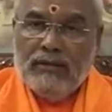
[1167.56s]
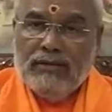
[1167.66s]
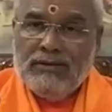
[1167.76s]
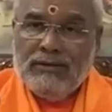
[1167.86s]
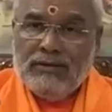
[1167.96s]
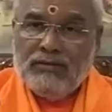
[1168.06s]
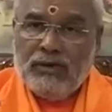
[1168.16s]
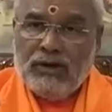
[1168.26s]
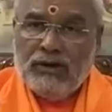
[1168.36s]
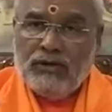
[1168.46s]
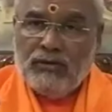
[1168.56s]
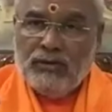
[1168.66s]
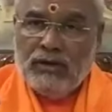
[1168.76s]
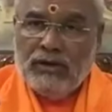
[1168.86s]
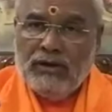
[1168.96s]
This is my
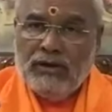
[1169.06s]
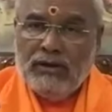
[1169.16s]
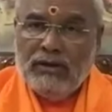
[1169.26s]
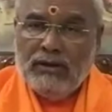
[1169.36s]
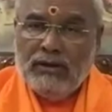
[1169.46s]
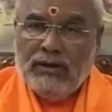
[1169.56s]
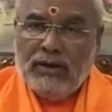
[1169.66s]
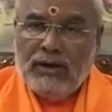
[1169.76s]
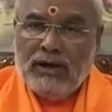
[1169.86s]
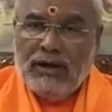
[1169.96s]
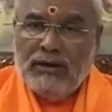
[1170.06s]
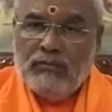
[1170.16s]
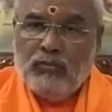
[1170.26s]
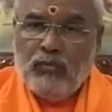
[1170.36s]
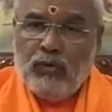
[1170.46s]
duty. I
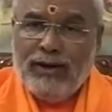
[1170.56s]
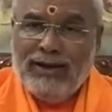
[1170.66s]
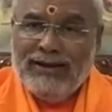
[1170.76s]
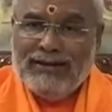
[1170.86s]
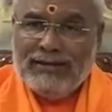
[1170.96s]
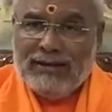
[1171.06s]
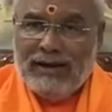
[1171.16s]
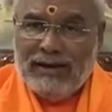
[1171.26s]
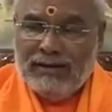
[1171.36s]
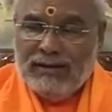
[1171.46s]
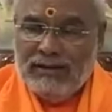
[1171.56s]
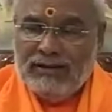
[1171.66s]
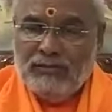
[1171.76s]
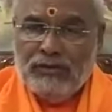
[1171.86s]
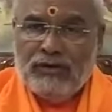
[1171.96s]
am placed at
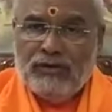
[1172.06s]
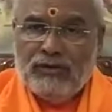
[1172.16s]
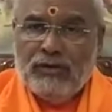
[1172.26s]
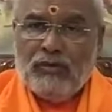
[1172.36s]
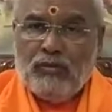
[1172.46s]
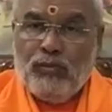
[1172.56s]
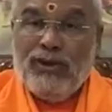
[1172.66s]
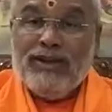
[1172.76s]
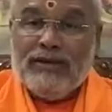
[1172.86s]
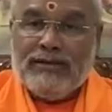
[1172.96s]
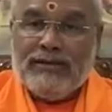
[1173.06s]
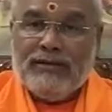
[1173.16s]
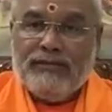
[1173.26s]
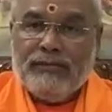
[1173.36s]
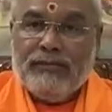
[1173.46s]
this particular
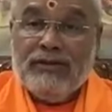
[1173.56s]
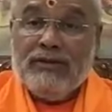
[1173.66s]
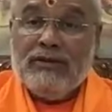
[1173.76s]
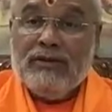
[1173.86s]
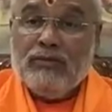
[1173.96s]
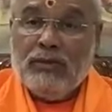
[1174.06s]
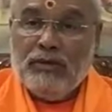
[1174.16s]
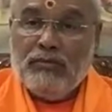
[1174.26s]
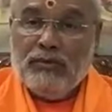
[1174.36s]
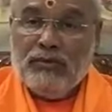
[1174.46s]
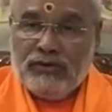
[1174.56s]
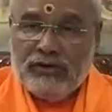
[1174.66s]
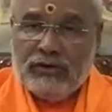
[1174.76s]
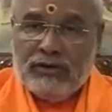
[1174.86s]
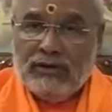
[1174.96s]
place. This is my
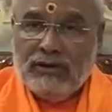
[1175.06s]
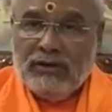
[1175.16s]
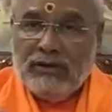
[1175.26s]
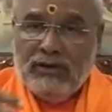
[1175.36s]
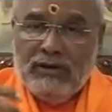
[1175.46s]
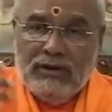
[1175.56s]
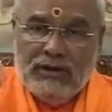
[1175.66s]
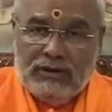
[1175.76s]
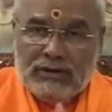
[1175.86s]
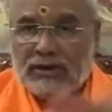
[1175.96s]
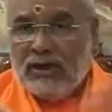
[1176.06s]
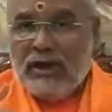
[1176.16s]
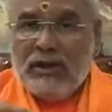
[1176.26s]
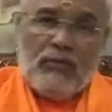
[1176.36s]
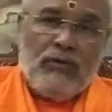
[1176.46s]
position. In a
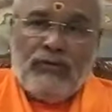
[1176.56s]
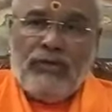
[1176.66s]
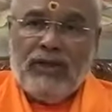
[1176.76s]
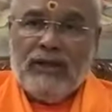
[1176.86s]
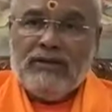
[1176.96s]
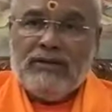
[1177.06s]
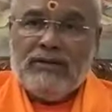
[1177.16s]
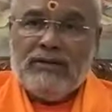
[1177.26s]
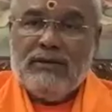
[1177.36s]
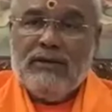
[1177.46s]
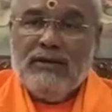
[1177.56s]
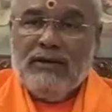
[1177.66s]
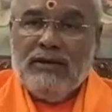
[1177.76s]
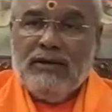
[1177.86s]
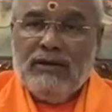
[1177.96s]
scheme of things,
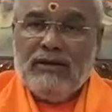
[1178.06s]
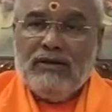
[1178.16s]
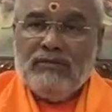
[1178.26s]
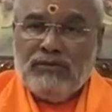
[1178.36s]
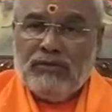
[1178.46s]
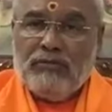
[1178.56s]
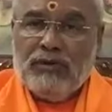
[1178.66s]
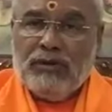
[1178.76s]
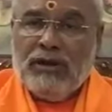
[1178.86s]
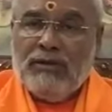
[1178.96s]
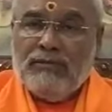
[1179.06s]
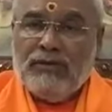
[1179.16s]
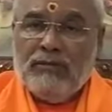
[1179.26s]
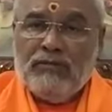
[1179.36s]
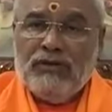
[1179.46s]
in terms of I am
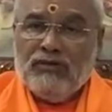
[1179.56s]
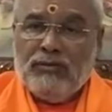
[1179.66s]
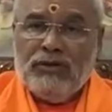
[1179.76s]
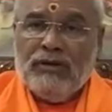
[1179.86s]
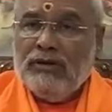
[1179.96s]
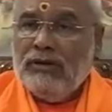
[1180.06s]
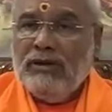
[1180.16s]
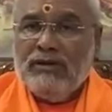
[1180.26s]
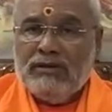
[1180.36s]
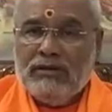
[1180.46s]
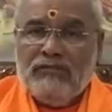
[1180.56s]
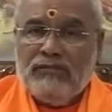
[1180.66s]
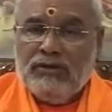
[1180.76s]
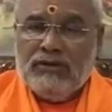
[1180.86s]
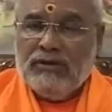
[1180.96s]
someone's brother and
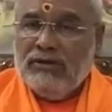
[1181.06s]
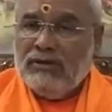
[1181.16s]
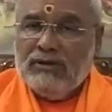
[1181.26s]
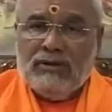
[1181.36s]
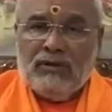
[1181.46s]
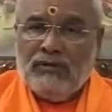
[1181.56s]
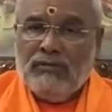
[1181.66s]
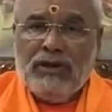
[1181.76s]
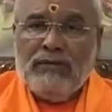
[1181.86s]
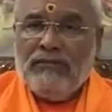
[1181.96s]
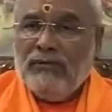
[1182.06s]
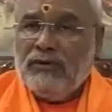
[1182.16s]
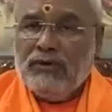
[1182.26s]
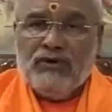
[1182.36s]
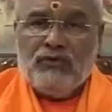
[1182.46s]
someone's sister or wife
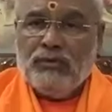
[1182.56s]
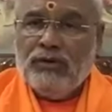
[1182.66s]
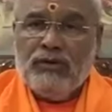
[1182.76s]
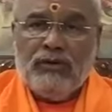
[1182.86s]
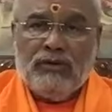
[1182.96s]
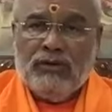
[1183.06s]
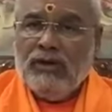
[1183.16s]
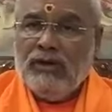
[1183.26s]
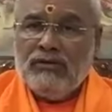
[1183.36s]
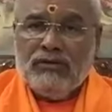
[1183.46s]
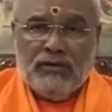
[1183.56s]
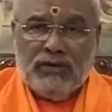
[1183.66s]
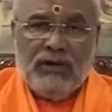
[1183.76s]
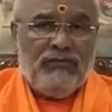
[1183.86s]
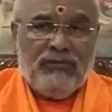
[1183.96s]
or husband or niece or
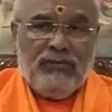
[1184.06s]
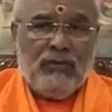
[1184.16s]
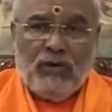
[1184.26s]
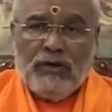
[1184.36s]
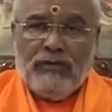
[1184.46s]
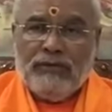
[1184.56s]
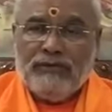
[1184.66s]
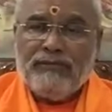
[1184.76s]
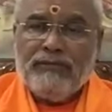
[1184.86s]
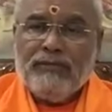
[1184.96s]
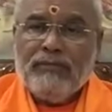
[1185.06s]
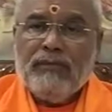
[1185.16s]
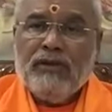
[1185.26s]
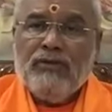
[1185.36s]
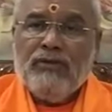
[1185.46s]
nephew or whatever,
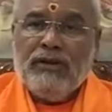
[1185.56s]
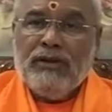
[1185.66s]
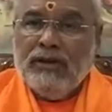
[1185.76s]
you are